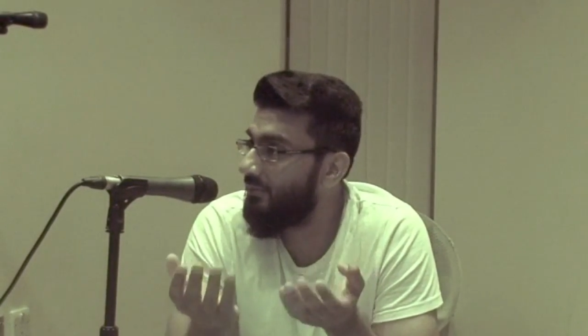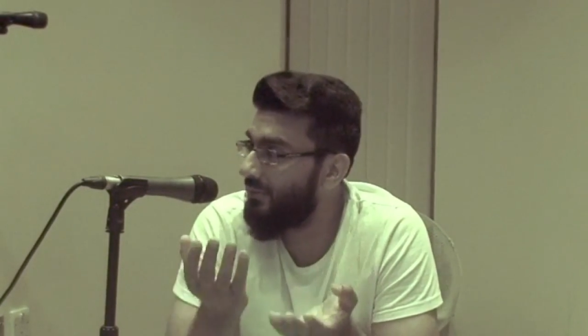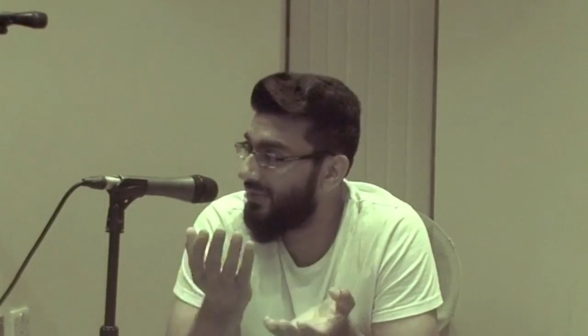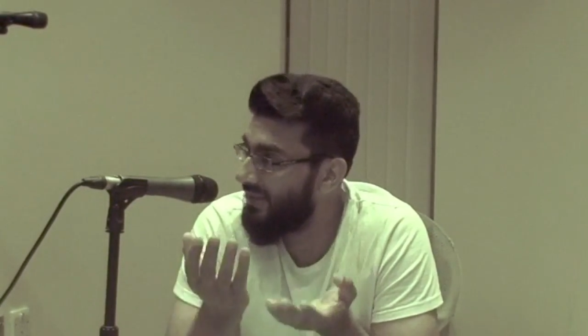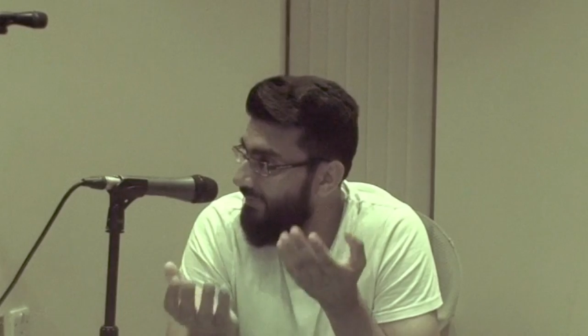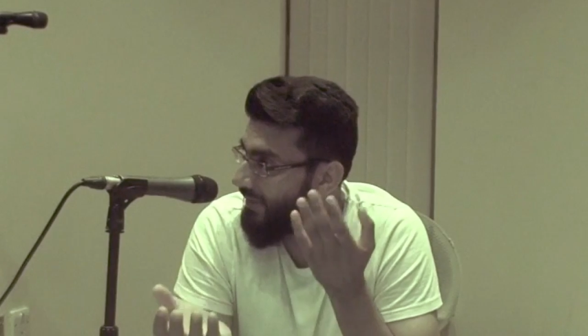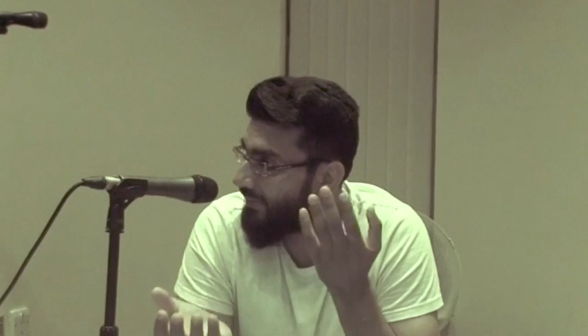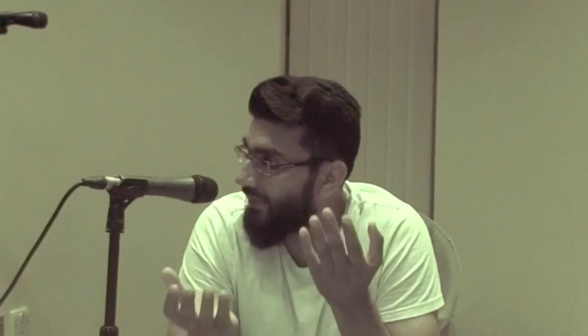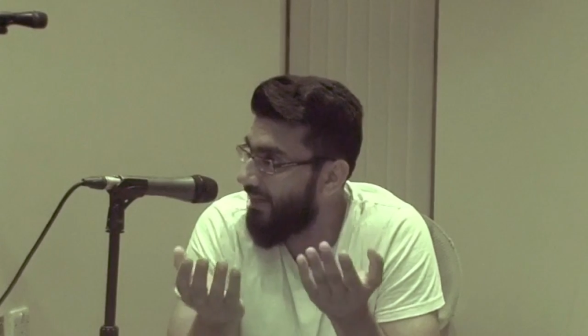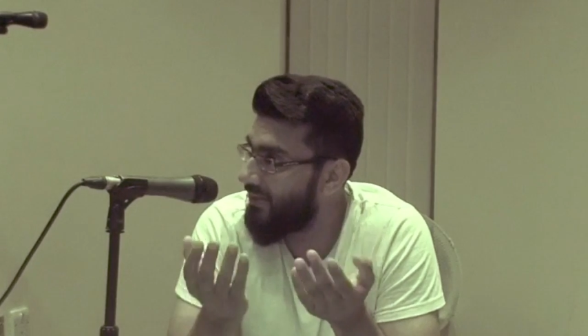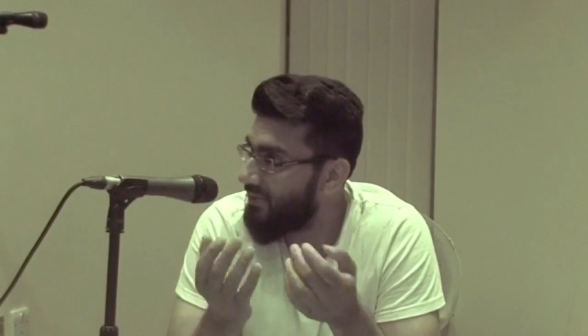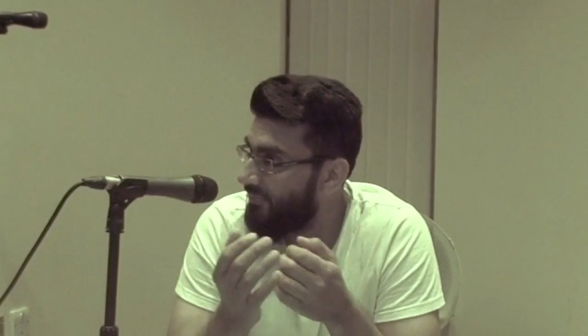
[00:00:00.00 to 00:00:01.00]
we keep it a
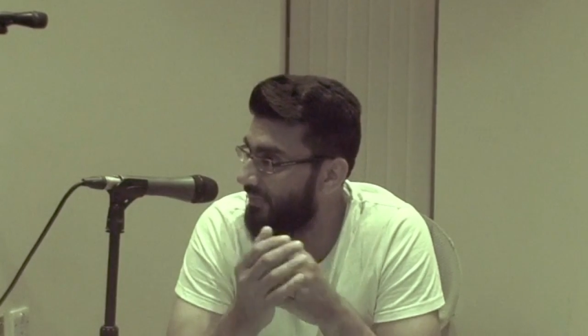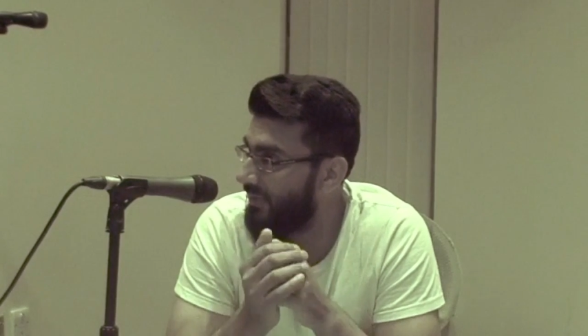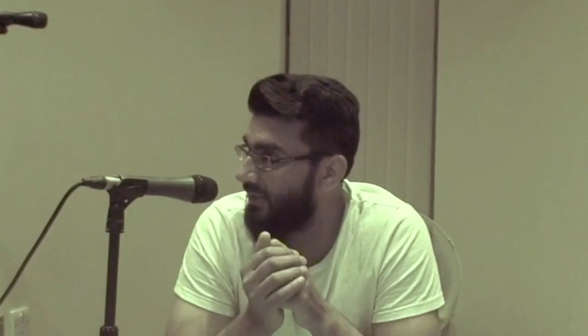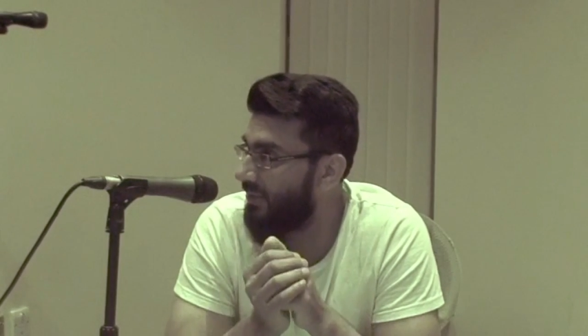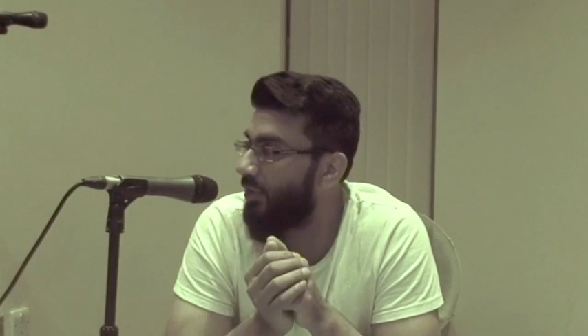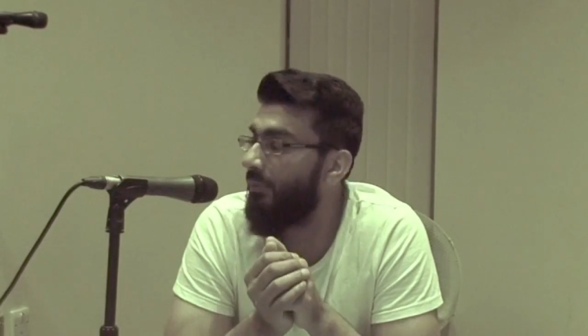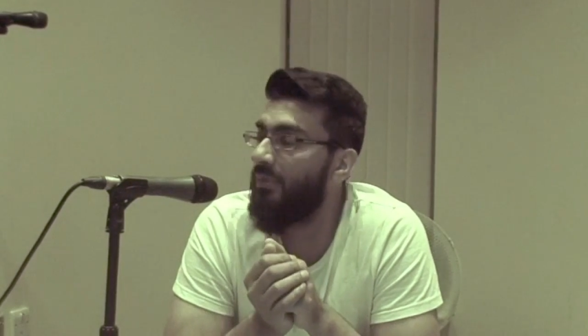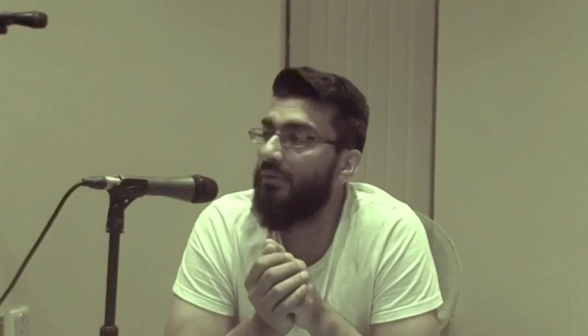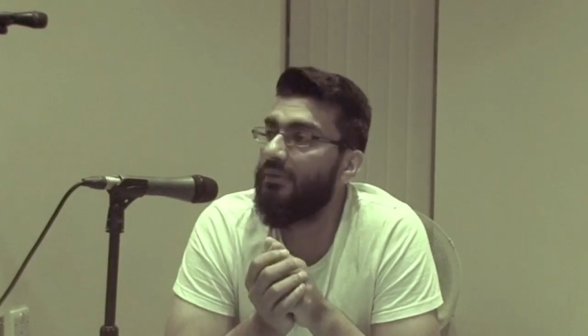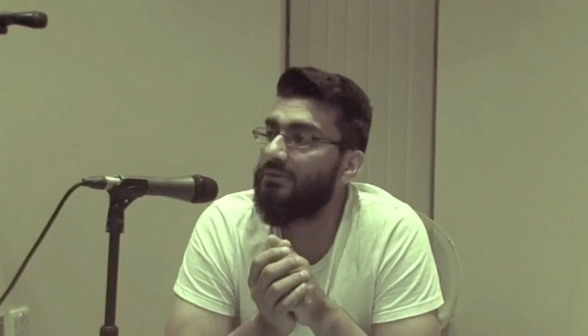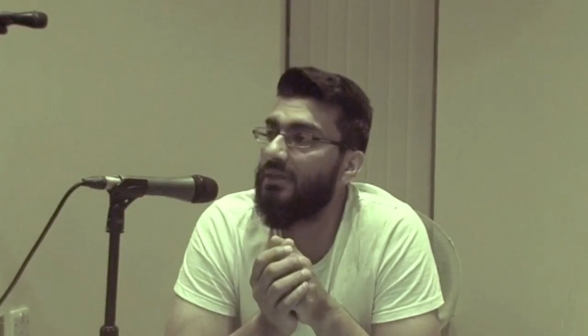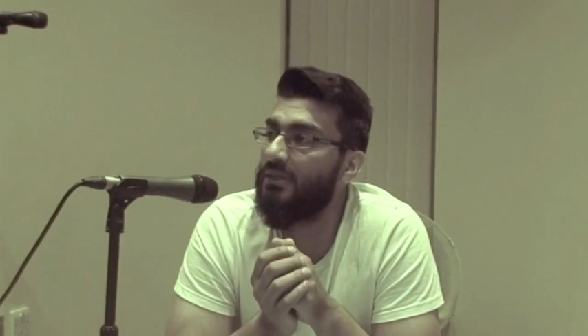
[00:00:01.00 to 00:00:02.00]
balance of being in a
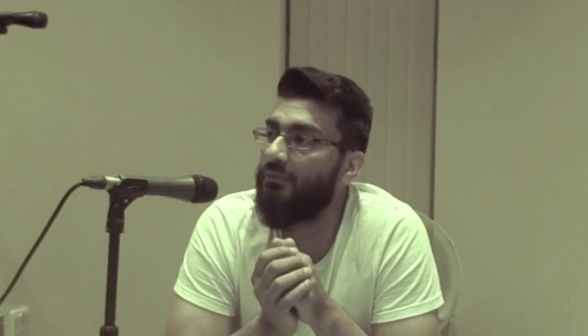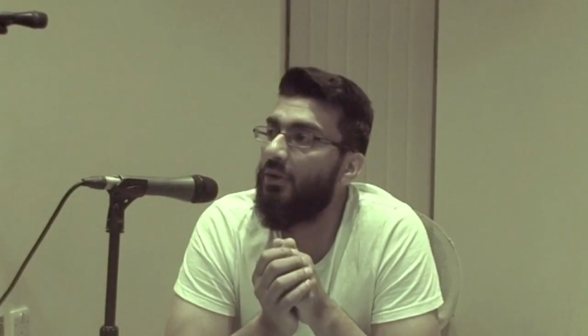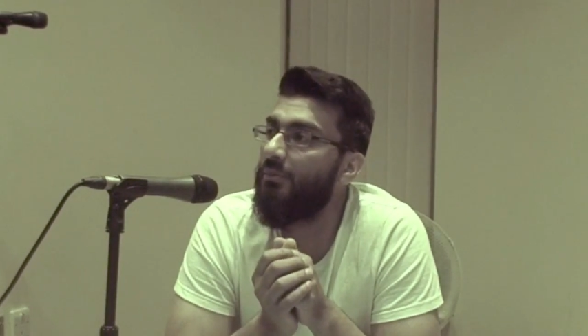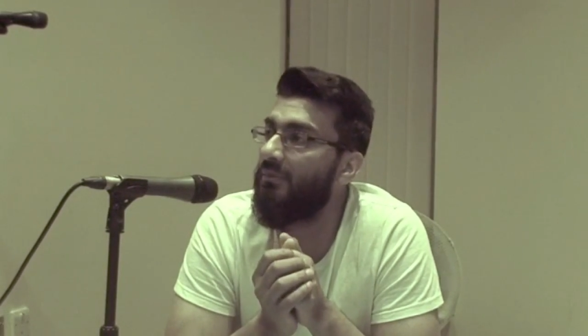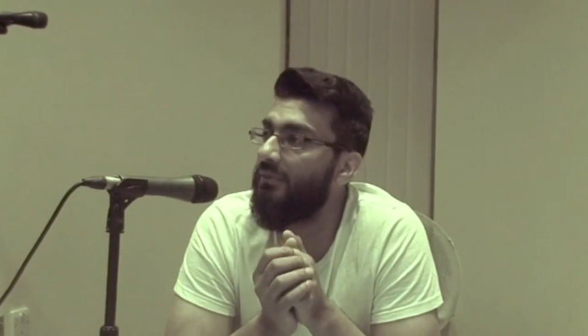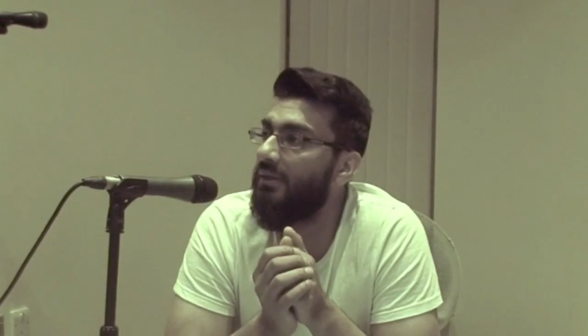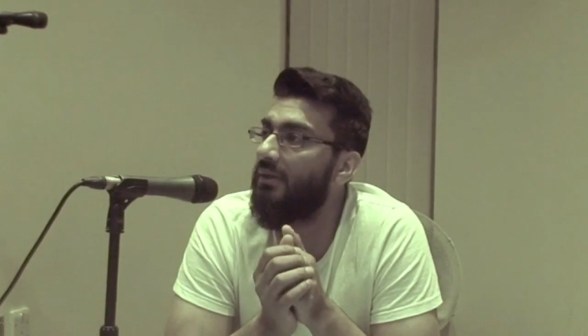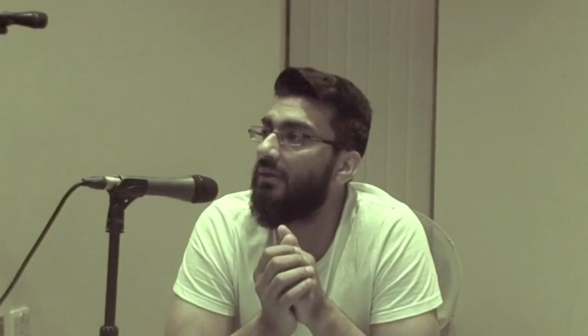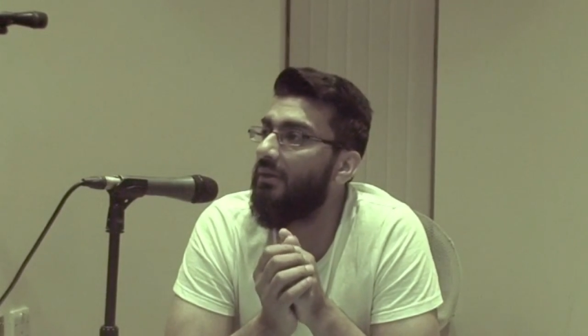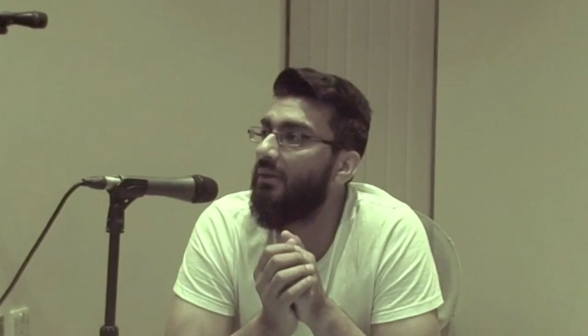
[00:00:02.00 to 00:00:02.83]
state of hope and fear.